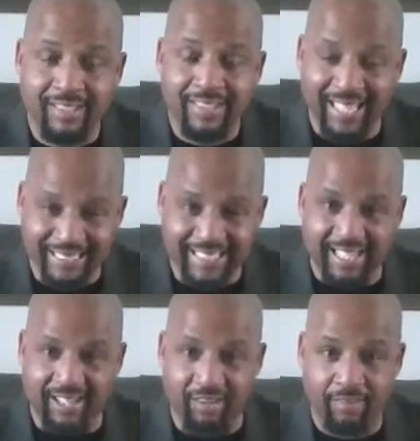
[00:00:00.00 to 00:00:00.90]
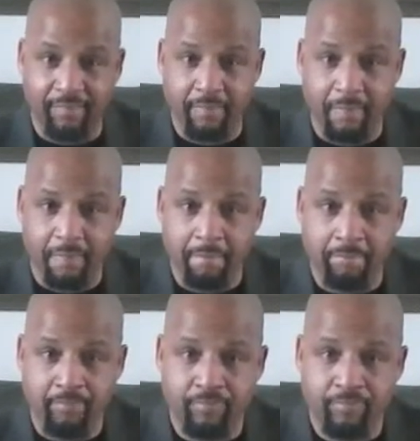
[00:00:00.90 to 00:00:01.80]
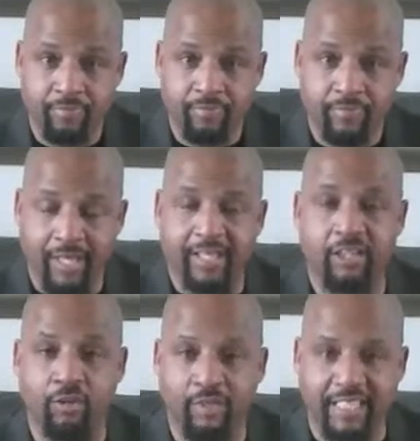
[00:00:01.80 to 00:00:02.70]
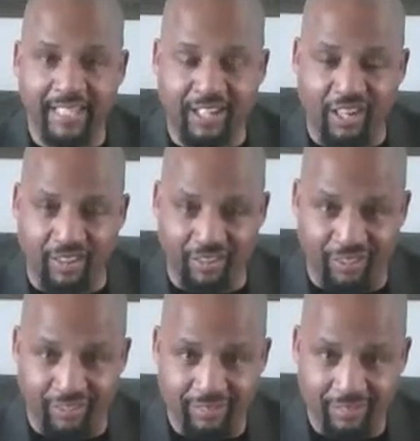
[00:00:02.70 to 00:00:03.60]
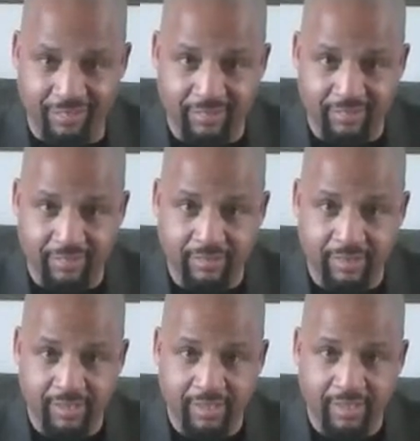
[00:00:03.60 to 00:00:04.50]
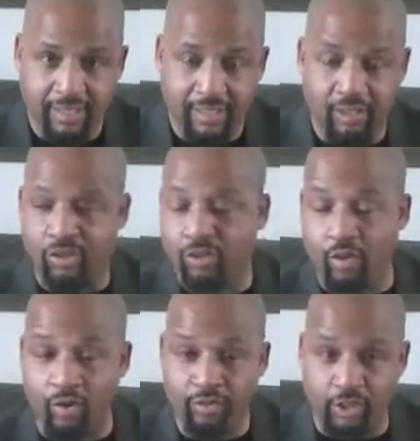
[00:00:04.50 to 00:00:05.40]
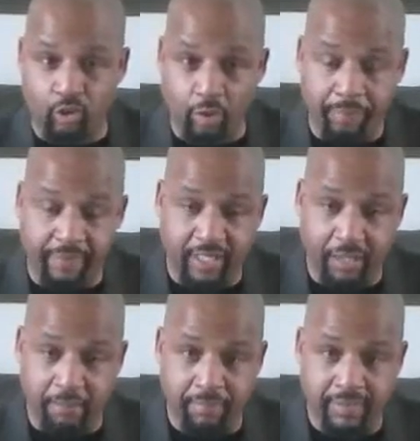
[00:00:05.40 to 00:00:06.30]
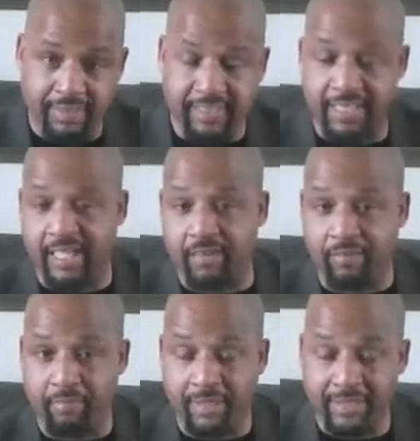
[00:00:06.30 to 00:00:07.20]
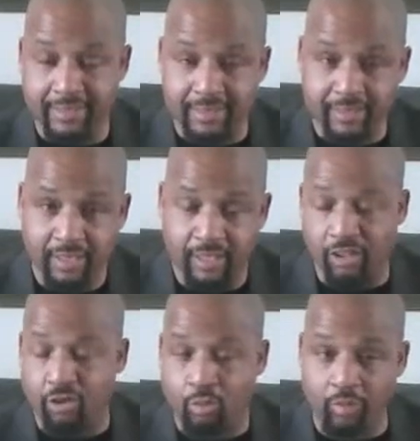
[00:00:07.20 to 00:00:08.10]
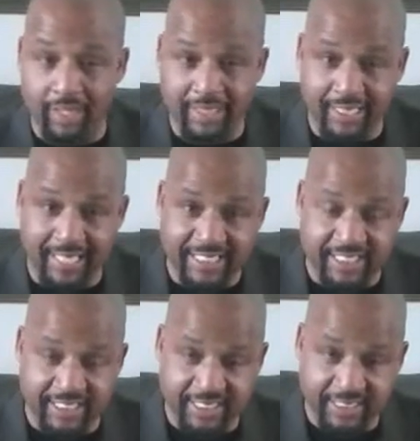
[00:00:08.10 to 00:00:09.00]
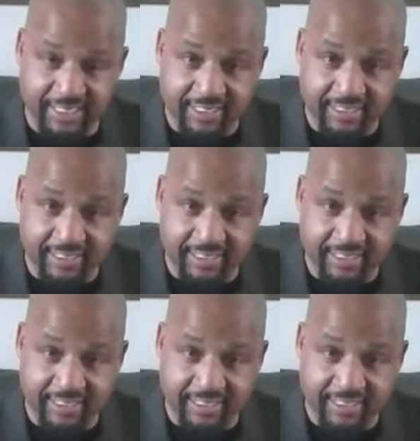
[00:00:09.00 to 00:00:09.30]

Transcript: That's how. And look what they conquered. Look who owned the corporate companies, the governments. Look who run the nations.